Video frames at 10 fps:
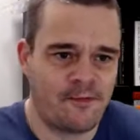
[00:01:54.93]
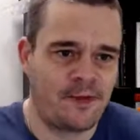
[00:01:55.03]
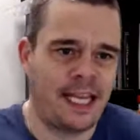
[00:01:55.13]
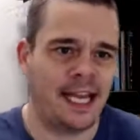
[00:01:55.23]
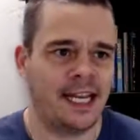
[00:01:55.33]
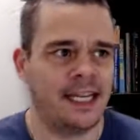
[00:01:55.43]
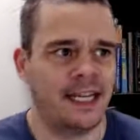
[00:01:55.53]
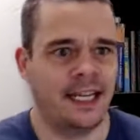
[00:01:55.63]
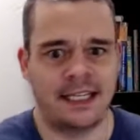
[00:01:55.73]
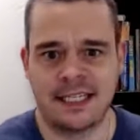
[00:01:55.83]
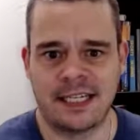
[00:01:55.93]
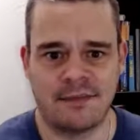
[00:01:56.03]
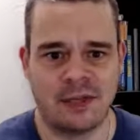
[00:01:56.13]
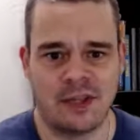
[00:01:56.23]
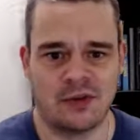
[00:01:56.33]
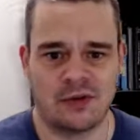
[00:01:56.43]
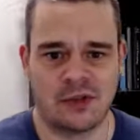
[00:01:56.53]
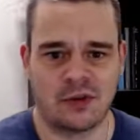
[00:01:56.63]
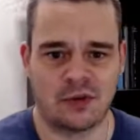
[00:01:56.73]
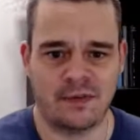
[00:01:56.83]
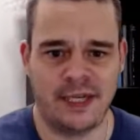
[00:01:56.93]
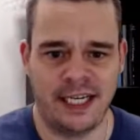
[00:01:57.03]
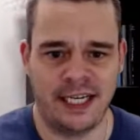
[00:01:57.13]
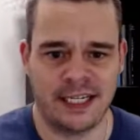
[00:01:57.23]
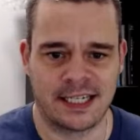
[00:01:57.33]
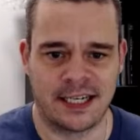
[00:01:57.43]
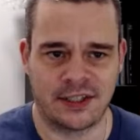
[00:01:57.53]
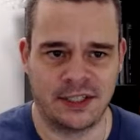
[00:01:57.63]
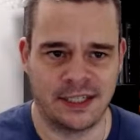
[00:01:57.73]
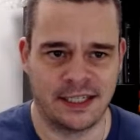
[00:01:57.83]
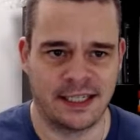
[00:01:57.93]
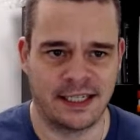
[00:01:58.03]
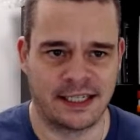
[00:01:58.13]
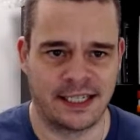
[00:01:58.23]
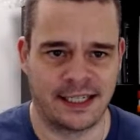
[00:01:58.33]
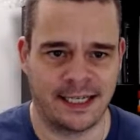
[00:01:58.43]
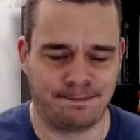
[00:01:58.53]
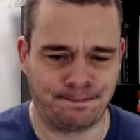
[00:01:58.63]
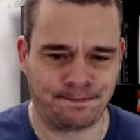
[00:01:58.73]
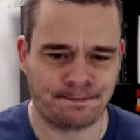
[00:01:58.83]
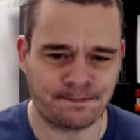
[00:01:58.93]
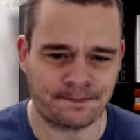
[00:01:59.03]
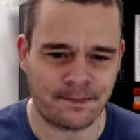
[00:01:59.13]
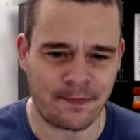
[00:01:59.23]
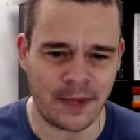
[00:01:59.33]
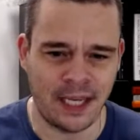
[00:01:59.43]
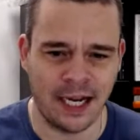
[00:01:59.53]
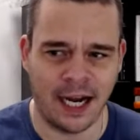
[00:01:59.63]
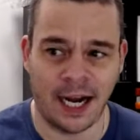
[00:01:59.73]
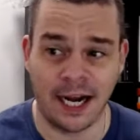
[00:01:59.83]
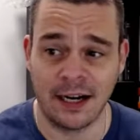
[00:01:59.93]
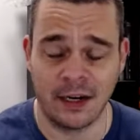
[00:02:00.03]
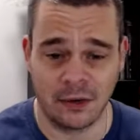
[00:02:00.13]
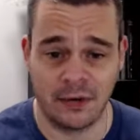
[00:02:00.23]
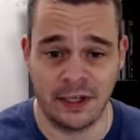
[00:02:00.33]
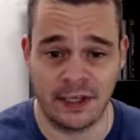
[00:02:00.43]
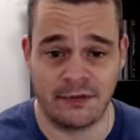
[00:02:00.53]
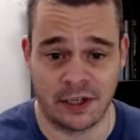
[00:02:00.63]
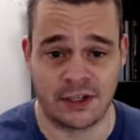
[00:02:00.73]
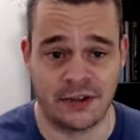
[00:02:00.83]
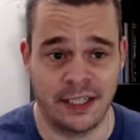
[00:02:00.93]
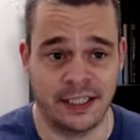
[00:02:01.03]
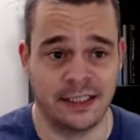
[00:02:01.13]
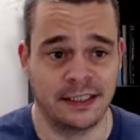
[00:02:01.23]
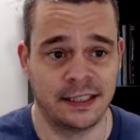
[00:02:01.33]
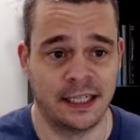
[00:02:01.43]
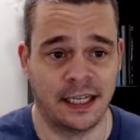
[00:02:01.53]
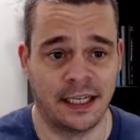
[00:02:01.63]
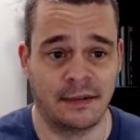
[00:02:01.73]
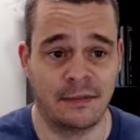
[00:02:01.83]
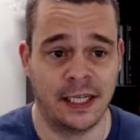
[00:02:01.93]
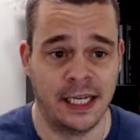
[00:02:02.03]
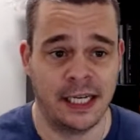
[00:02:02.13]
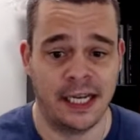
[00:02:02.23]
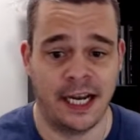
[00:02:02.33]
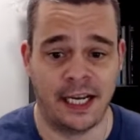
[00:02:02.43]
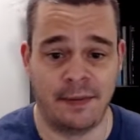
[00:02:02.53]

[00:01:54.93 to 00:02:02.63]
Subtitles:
getting into some of those social media discussions and things like that, I got really frustrated. And to